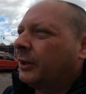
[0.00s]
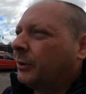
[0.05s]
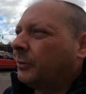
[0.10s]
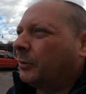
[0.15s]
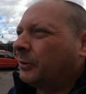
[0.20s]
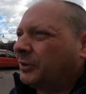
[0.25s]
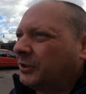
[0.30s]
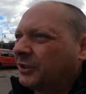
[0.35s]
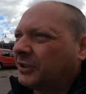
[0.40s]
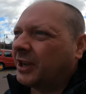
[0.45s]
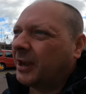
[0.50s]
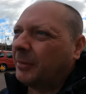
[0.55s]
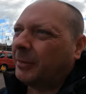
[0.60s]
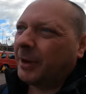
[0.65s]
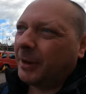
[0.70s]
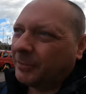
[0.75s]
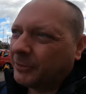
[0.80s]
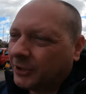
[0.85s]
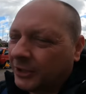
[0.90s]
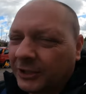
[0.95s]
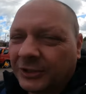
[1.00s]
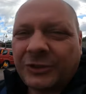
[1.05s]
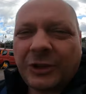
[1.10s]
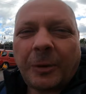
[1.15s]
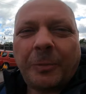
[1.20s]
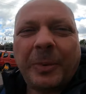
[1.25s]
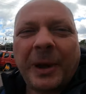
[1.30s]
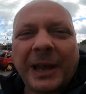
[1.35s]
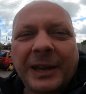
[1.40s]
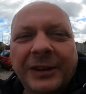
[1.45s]
which is coming up to the
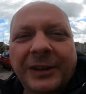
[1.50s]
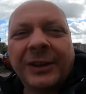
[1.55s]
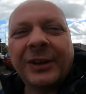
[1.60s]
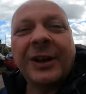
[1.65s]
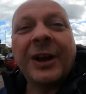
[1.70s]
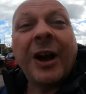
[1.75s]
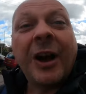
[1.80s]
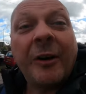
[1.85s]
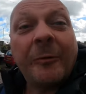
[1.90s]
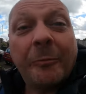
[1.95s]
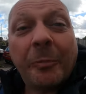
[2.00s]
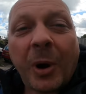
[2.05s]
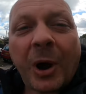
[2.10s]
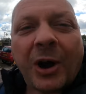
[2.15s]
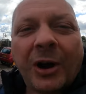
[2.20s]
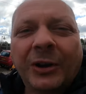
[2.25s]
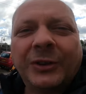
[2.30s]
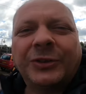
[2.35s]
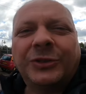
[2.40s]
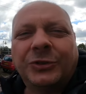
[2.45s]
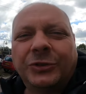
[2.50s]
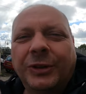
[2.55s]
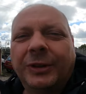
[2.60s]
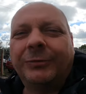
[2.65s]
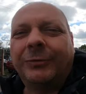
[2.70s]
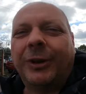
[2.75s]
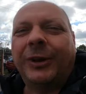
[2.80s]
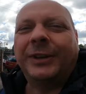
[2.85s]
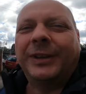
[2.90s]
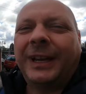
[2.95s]
top end of Barton Street
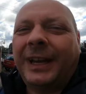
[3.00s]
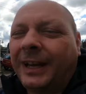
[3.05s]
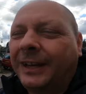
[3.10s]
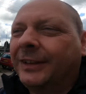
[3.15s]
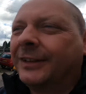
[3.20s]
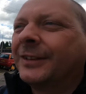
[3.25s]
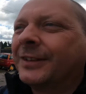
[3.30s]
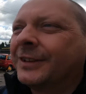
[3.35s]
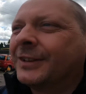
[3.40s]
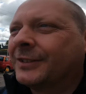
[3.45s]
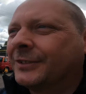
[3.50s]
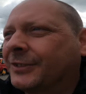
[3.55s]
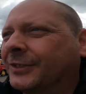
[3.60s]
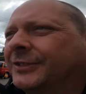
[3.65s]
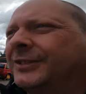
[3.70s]
right now. So